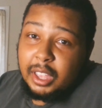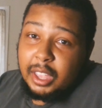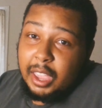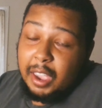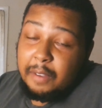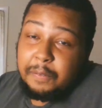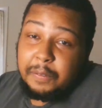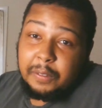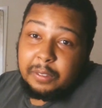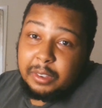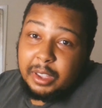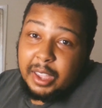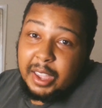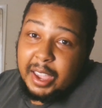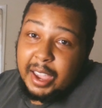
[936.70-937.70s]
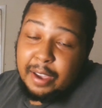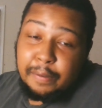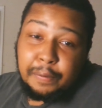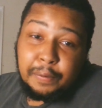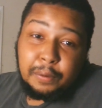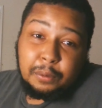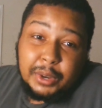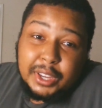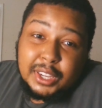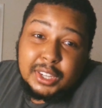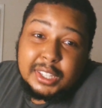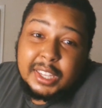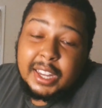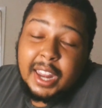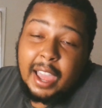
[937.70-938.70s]
If we
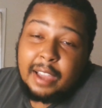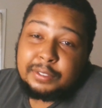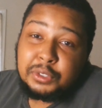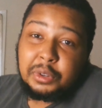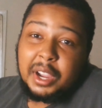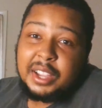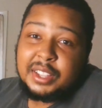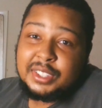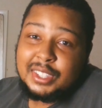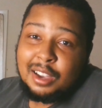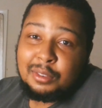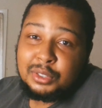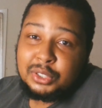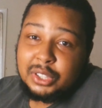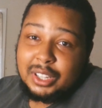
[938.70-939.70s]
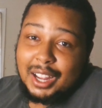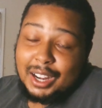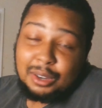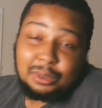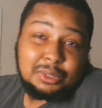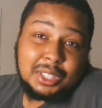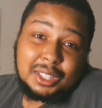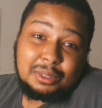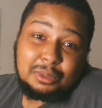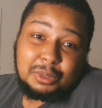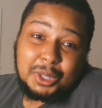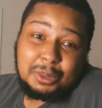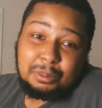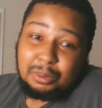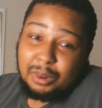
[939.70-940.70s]
did have to try and salvage it, I don't think
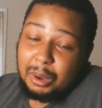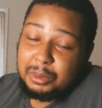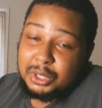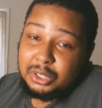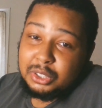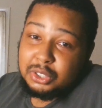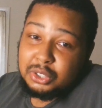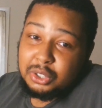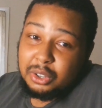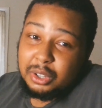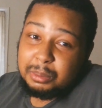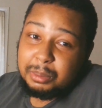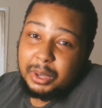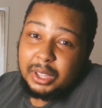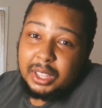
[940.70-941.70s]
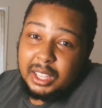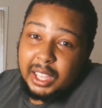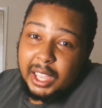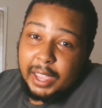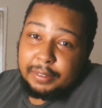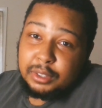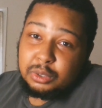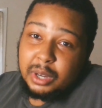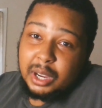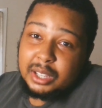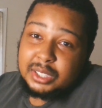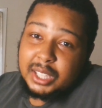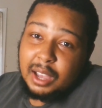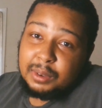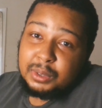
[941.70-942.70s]
we probably should, but if they try to
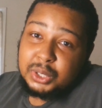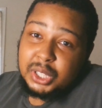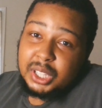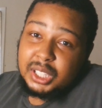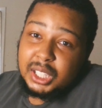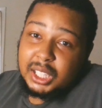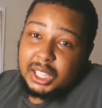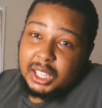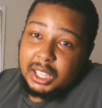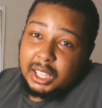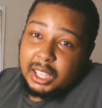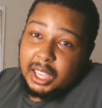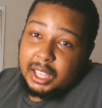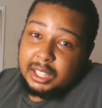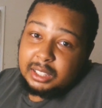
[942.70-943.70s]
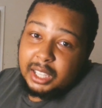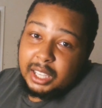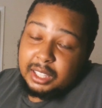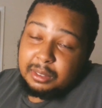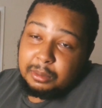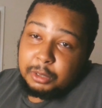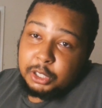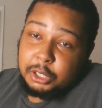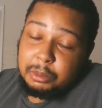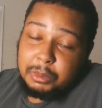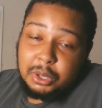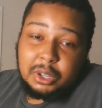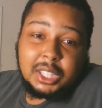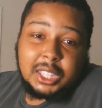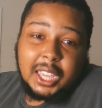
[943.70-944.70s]
salvage it, like,
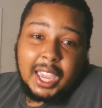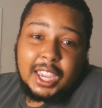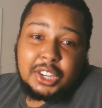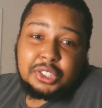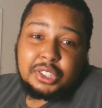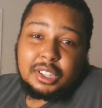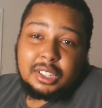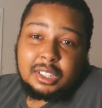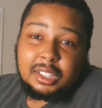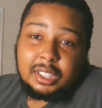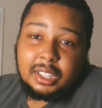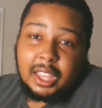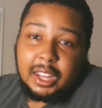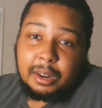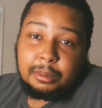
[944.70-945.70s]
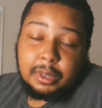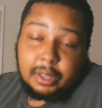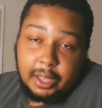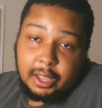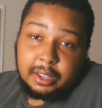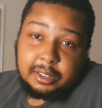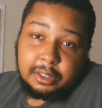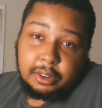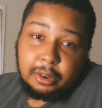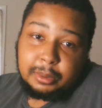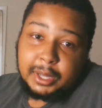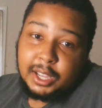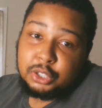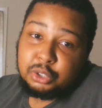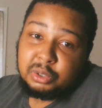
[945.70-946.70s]
communication, and I know I'm
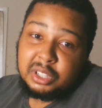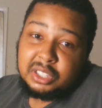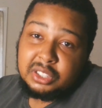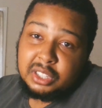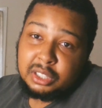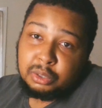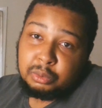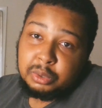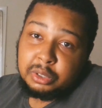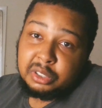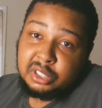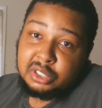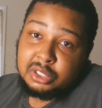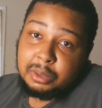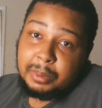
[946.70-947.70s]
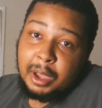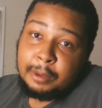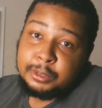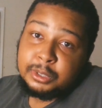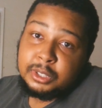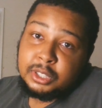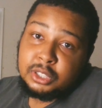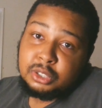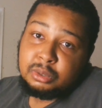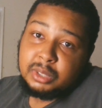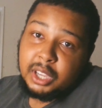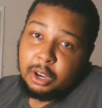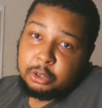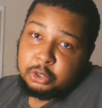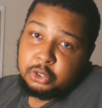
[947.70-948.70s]
kind of treating this like a real relationship, obviously these two
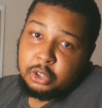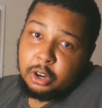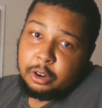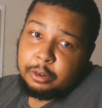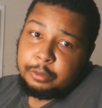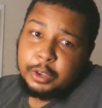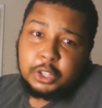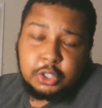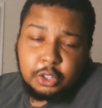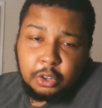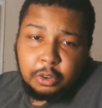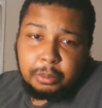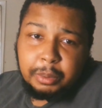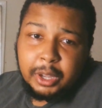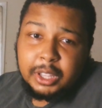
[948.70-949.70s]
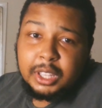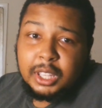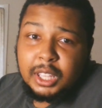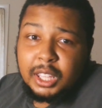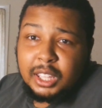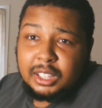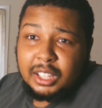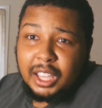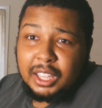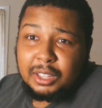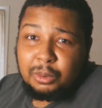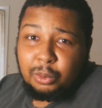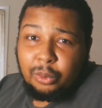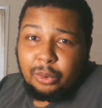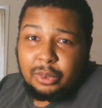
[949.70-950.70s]
characters are fictional, but, like
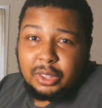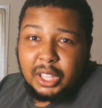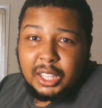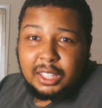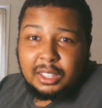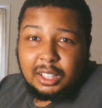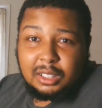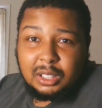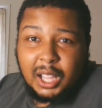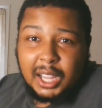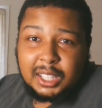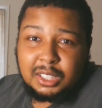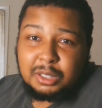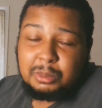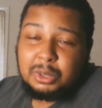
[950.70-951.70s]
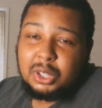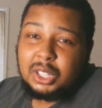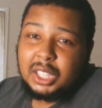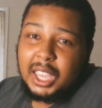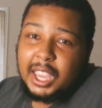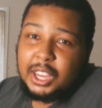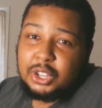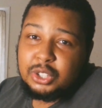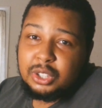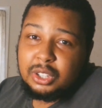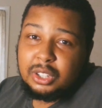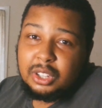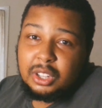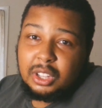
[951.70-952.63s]
a lack of communication,